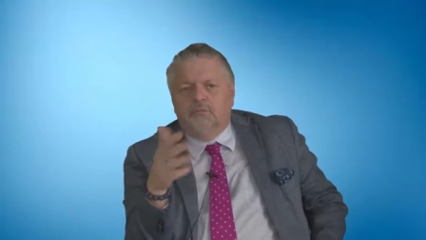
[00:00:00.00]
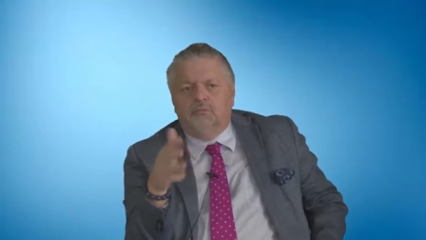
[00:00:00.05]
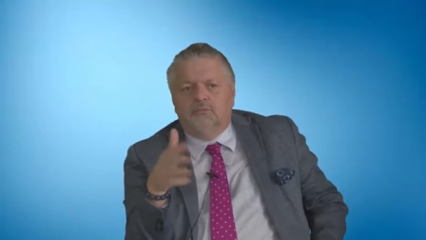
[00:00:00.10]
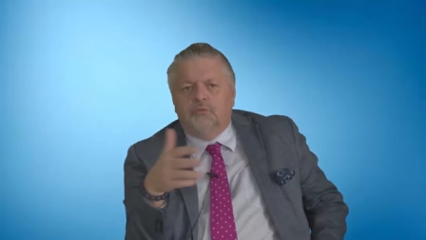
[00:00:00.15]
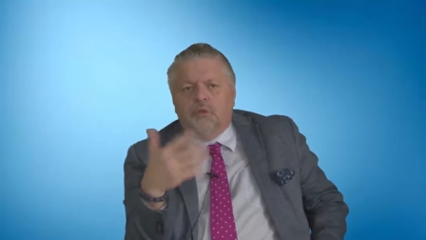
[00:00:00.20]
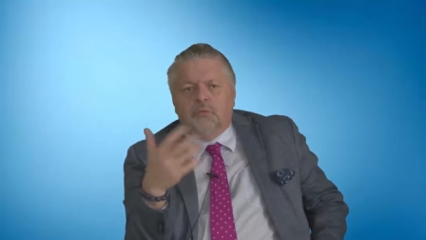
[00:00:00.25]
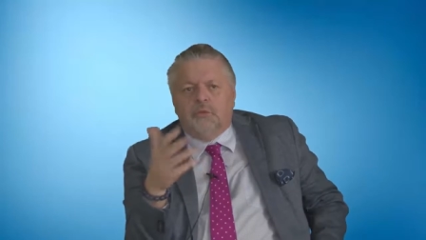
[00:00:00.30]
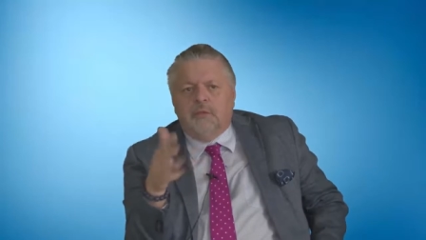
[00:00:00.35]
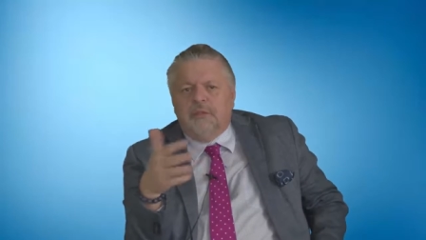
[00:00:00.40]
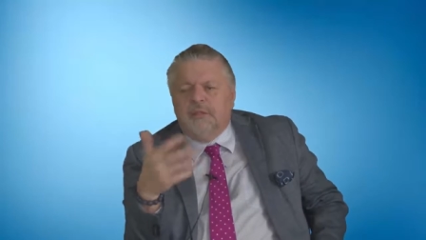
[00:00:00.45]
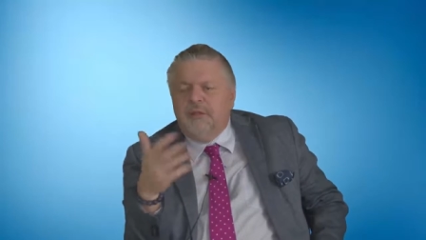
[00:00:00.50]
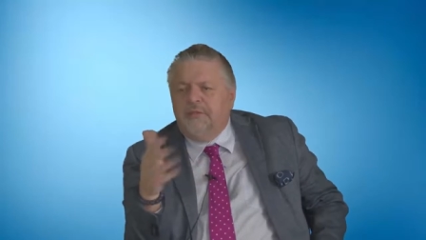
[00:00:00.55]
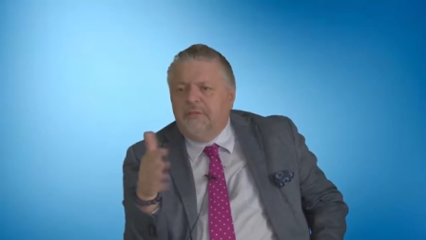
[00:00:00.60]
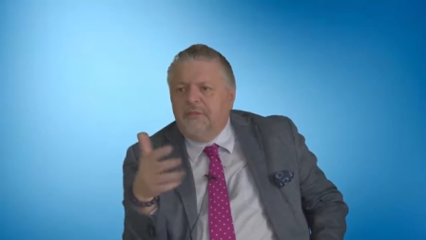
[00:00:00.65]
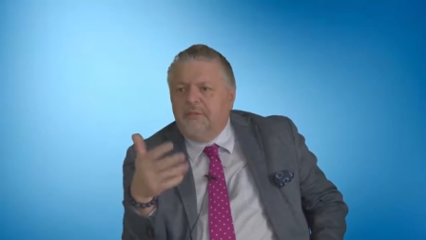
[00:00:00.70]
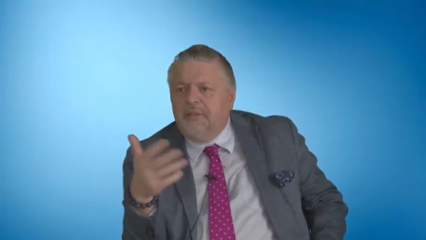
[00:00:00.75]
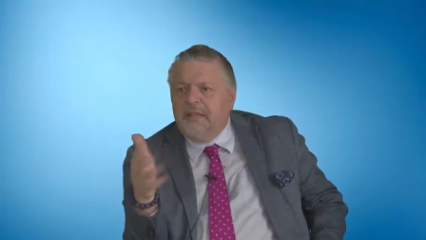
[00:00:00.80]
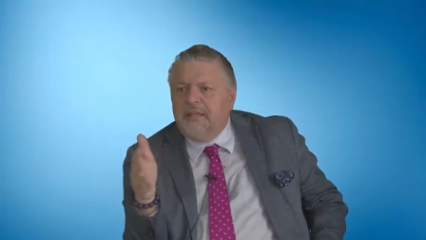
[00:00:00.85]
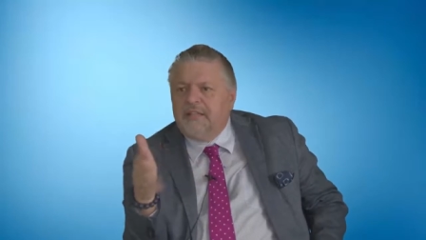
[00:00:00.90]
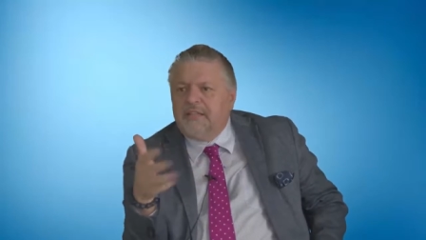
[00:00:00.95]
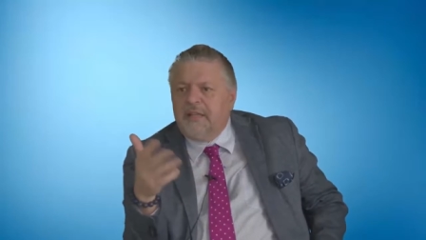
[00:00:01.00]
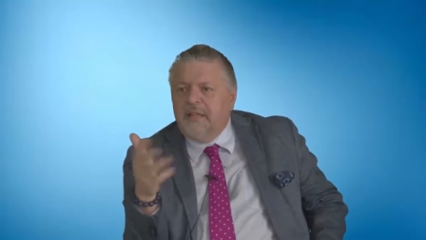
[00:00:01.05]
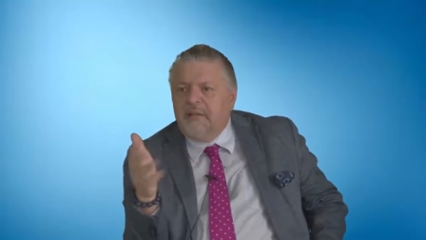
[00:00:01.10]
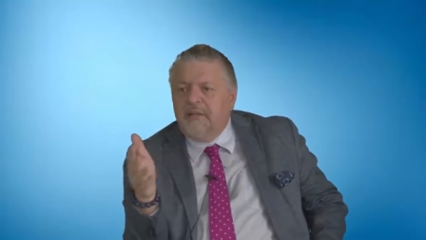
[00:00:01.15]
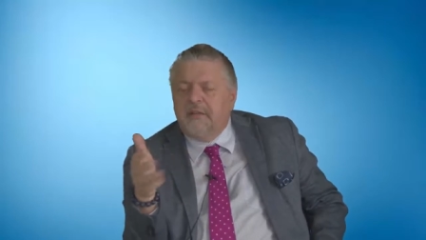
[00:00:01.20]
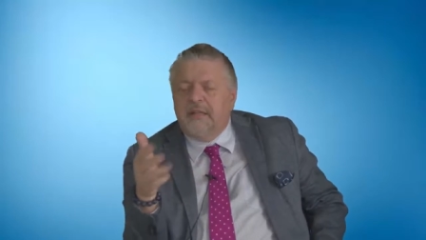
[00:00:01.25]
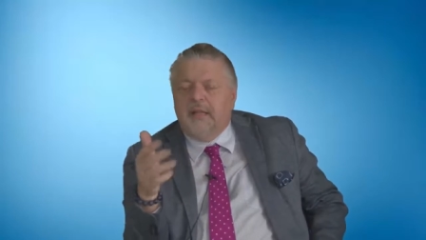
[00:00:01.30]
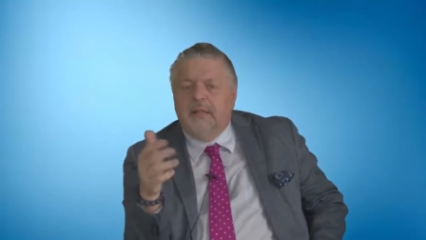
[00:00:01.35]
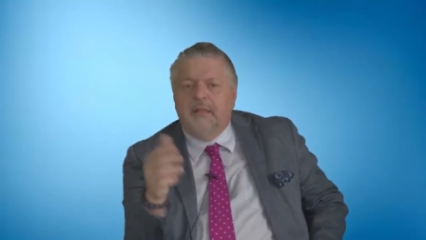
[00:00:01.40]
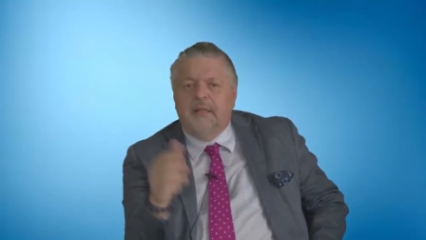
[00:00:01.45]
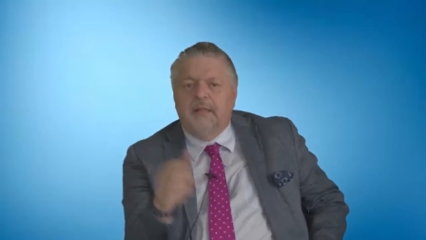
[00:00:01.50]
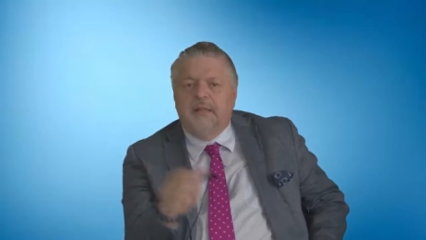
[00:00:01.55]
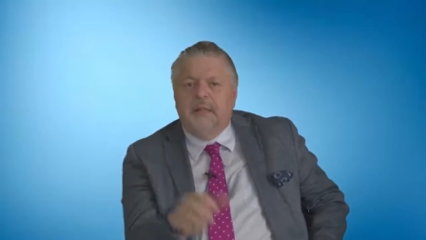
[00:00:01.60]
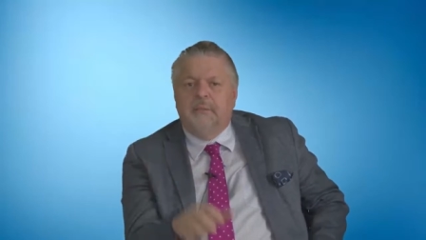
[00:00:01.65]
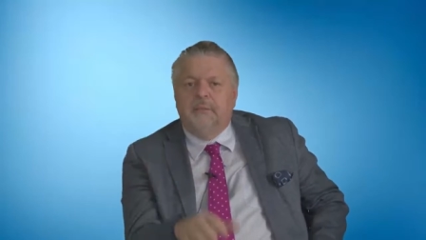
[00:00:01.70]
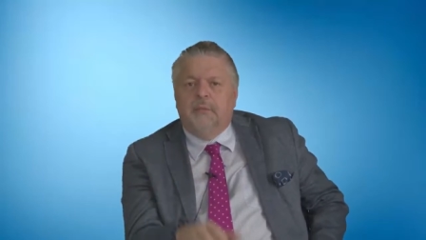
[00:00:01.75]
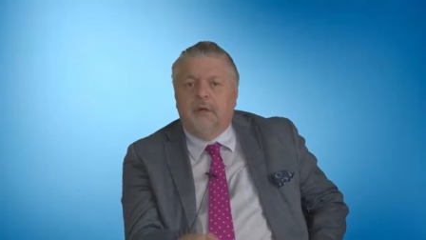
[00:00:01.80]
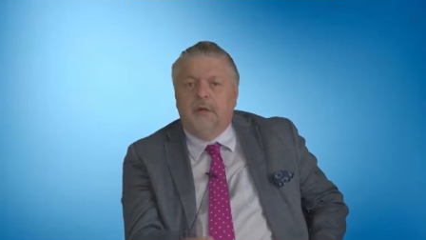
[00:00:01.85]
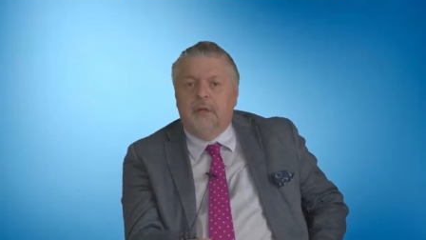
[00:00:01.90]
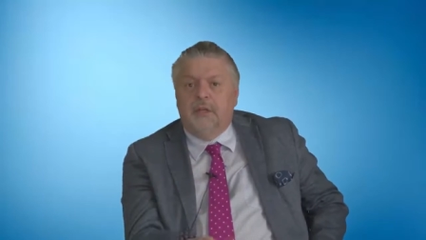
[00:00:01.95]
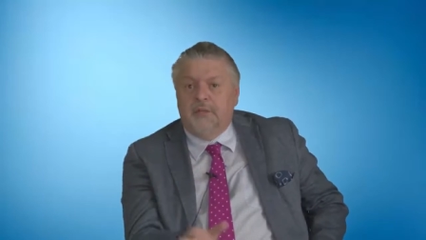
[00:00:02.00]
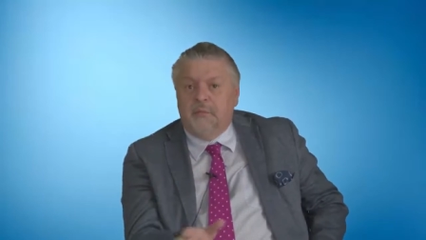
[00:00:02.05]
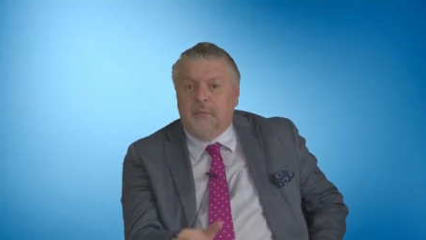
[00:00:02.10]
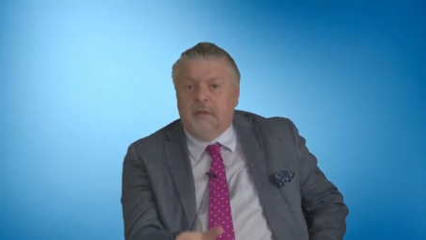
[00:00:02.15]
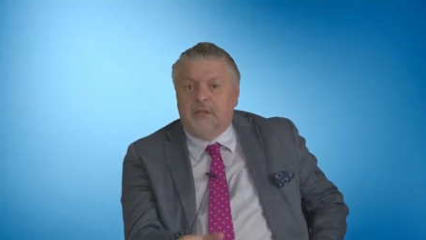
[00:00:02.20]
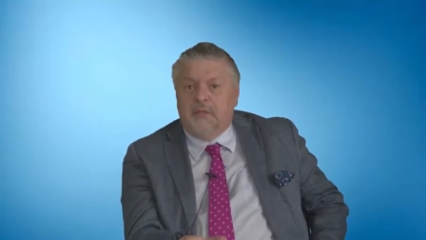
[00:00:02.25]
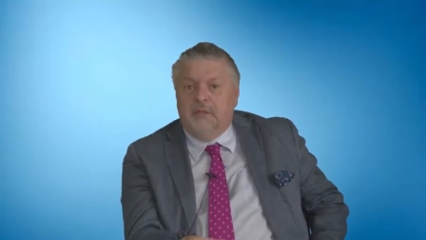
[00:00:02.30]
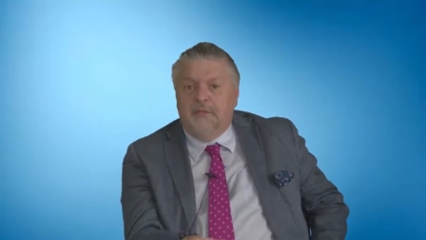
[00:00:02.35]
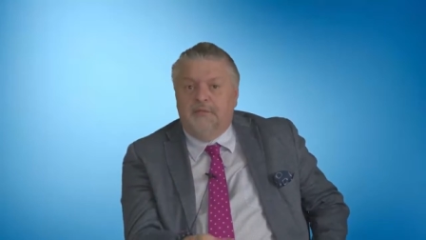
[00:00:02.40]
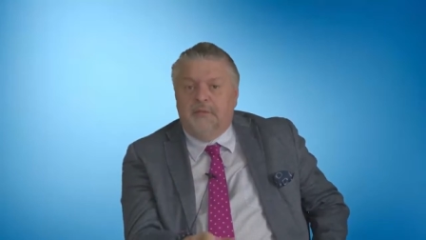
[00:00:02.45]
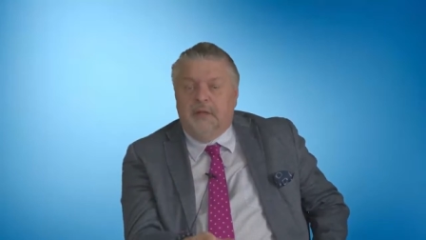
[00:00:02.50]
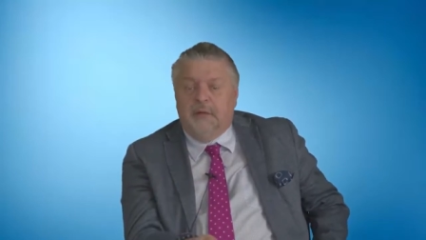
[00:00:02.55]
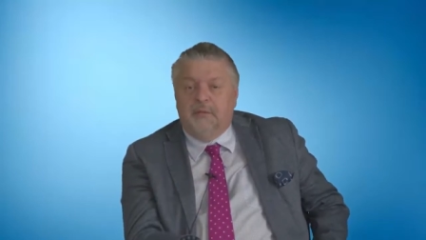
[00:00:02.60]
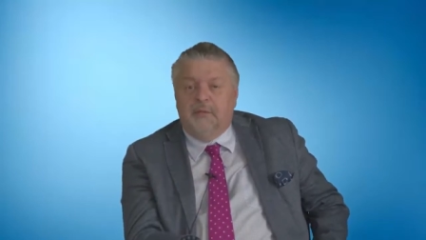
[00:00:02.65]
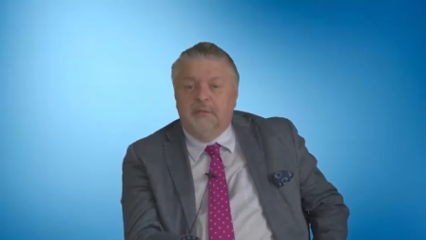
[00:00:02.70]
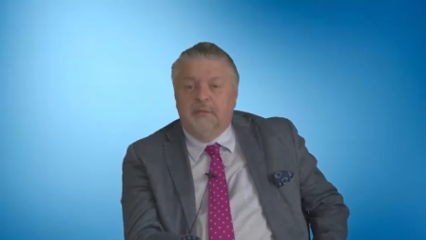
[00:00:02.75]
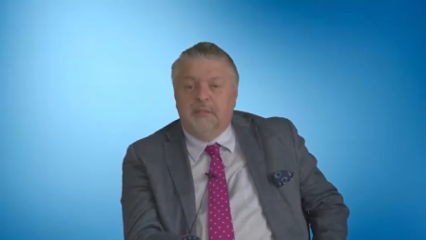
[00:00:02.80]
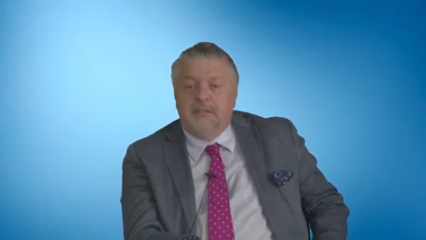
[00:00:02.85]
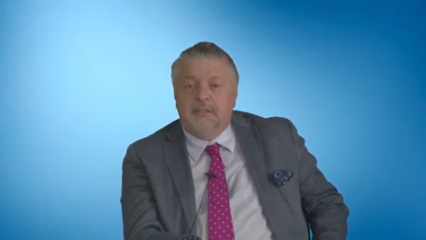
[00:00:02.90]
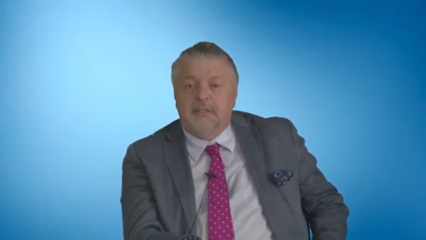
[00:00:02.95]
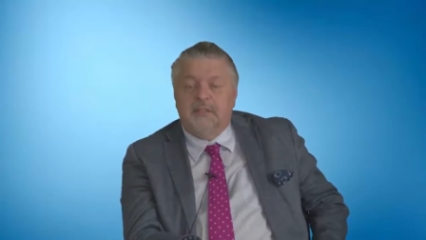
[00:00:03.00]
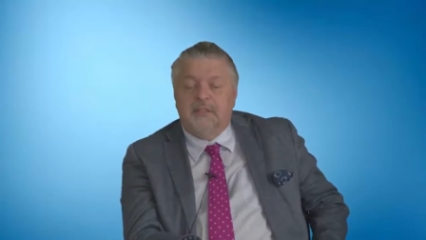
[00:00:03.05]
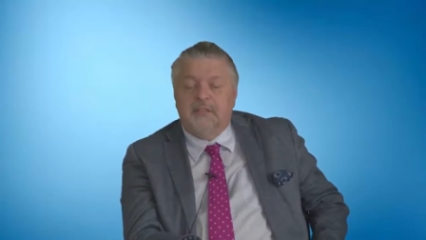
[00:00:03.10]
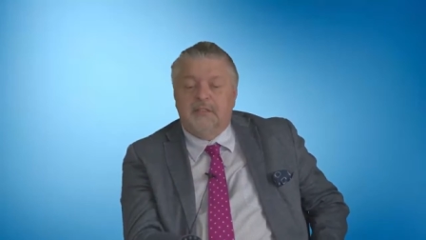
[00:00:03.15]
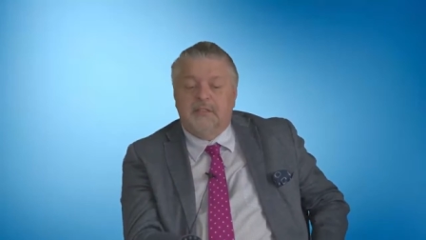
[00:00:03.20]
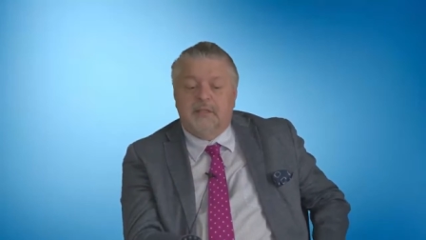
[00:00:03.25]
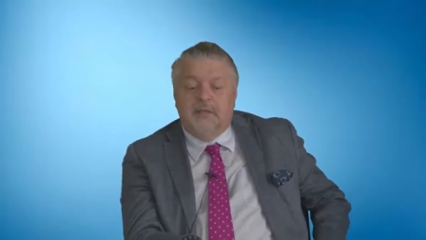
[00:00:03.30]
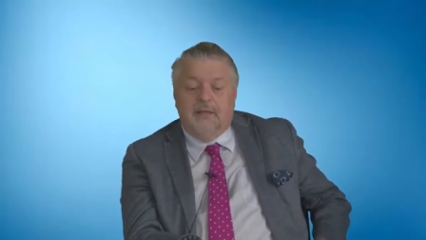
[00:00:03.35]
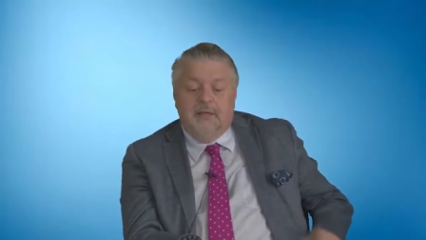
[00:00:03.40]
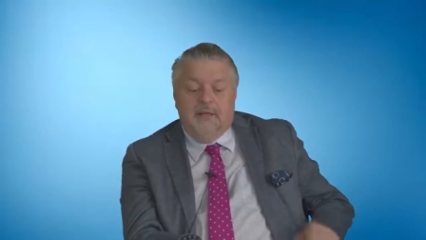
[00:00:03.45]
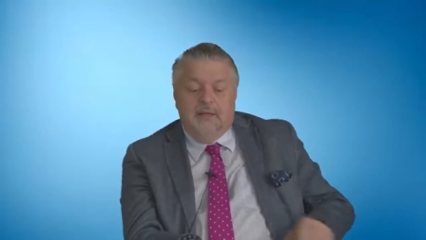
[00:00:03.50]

totally different things than, than, than money, especially in family businesses.